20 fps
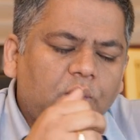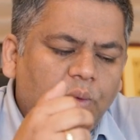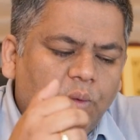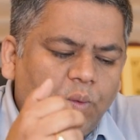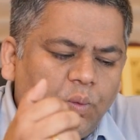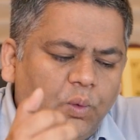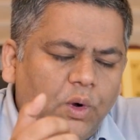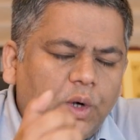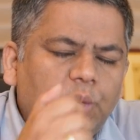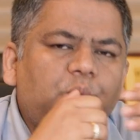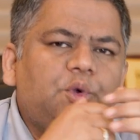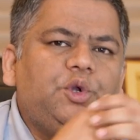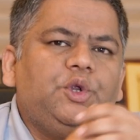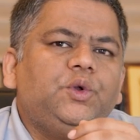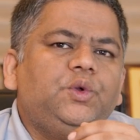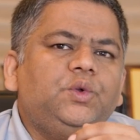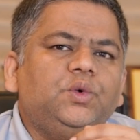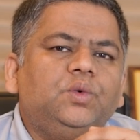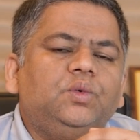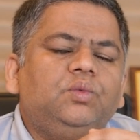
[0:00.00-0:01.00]
What would
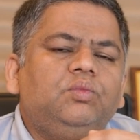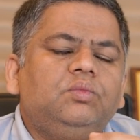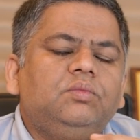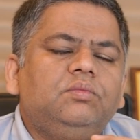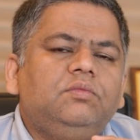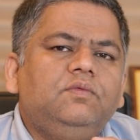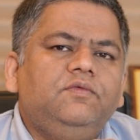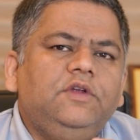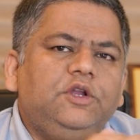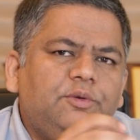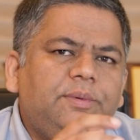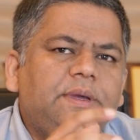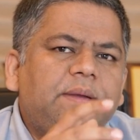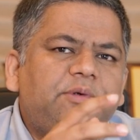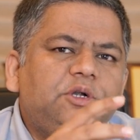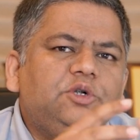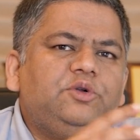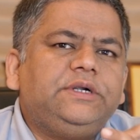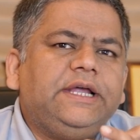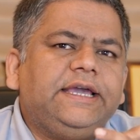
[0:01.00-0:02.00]
you do? Will you be
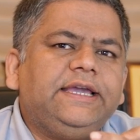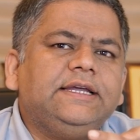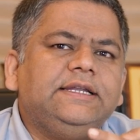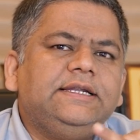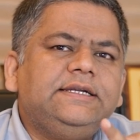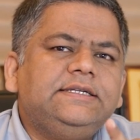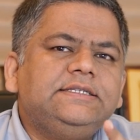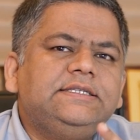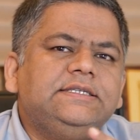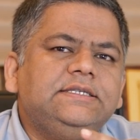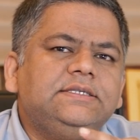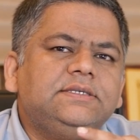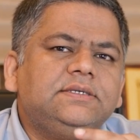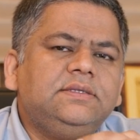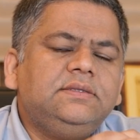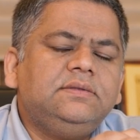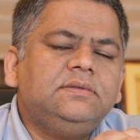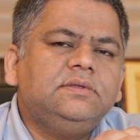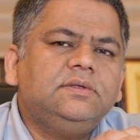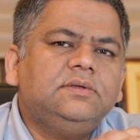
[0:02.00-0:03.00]
able to take any
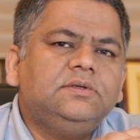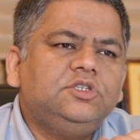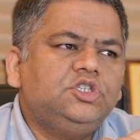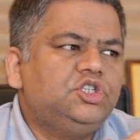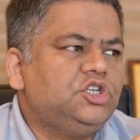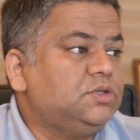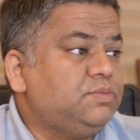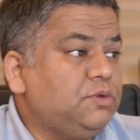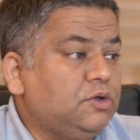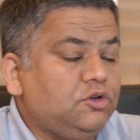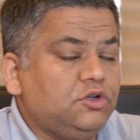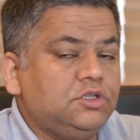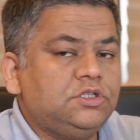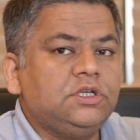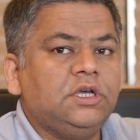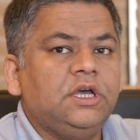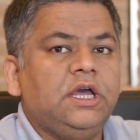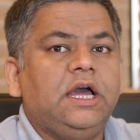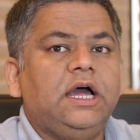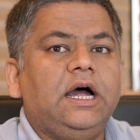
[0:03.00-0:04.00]
decision? Just
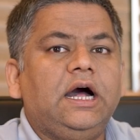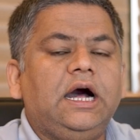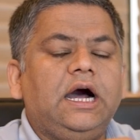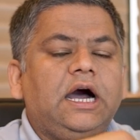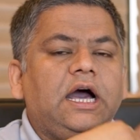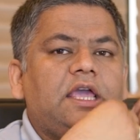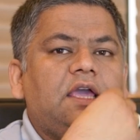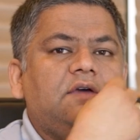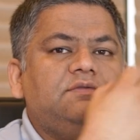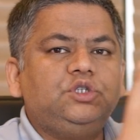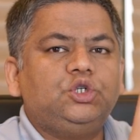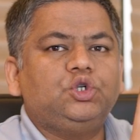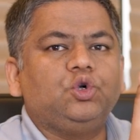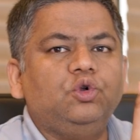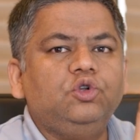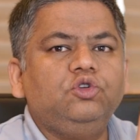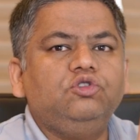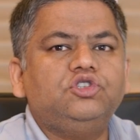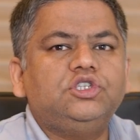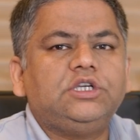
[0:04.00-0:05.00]
because I have
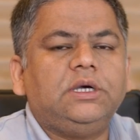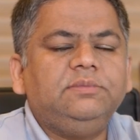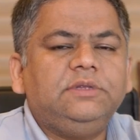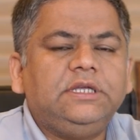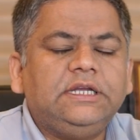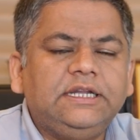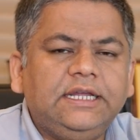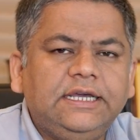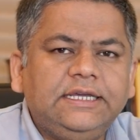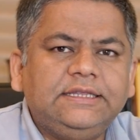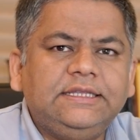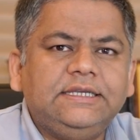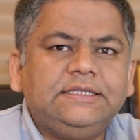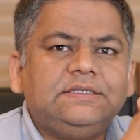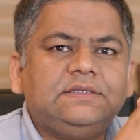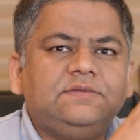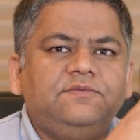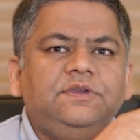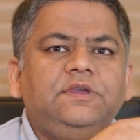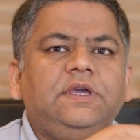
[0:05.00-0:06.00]
shown you something like
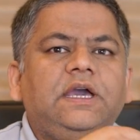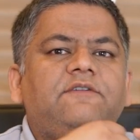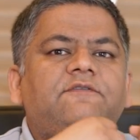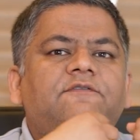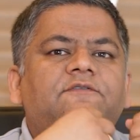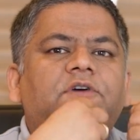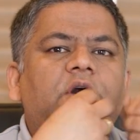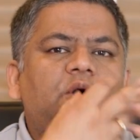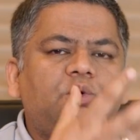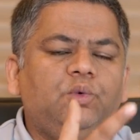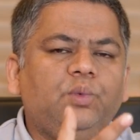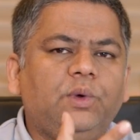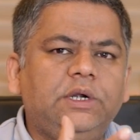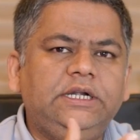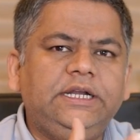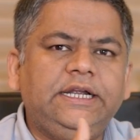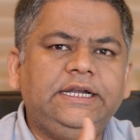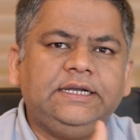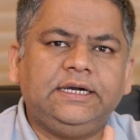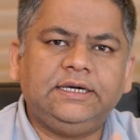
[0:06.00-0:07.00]
this, we have found
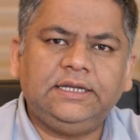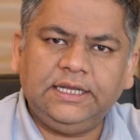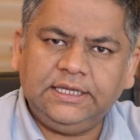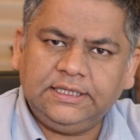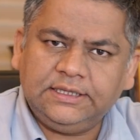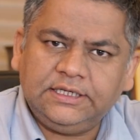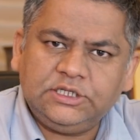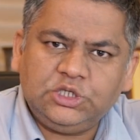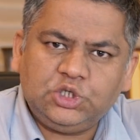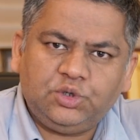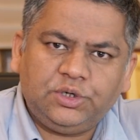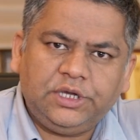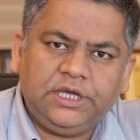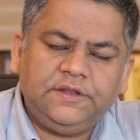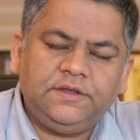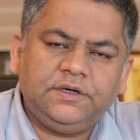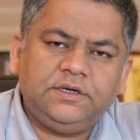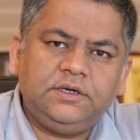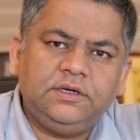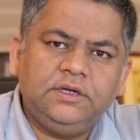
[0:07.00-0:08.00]
one data like this
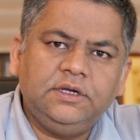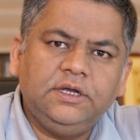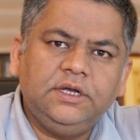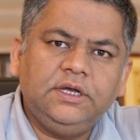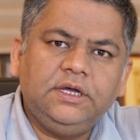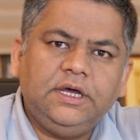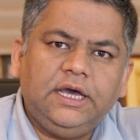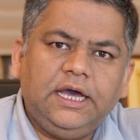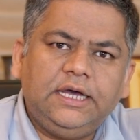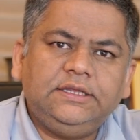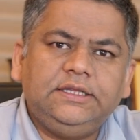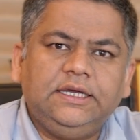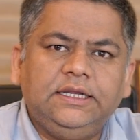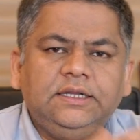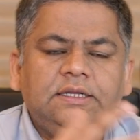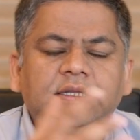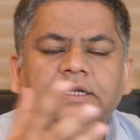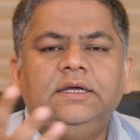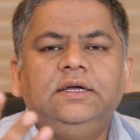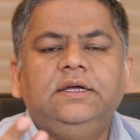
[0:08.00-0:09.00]
together, and
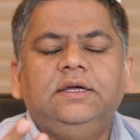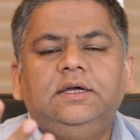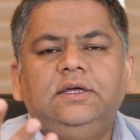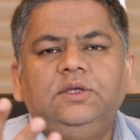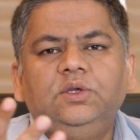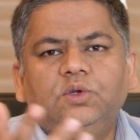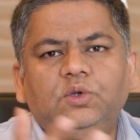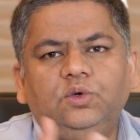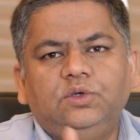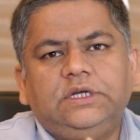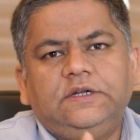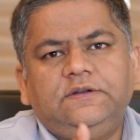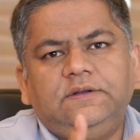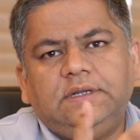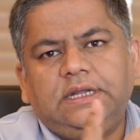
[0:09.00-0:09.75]
then you know that